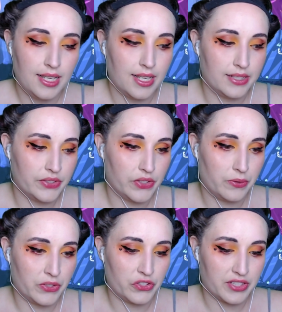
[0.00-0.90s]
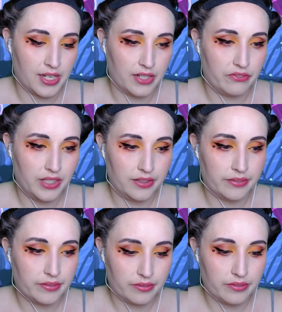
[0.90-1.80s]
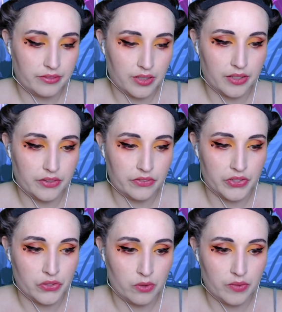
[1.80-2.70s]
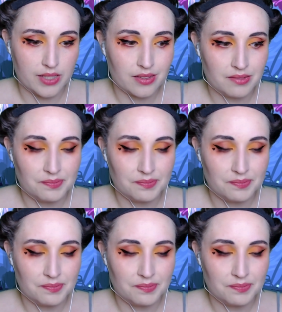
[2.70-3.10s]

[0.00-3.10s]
And so it was just kind of the two of us,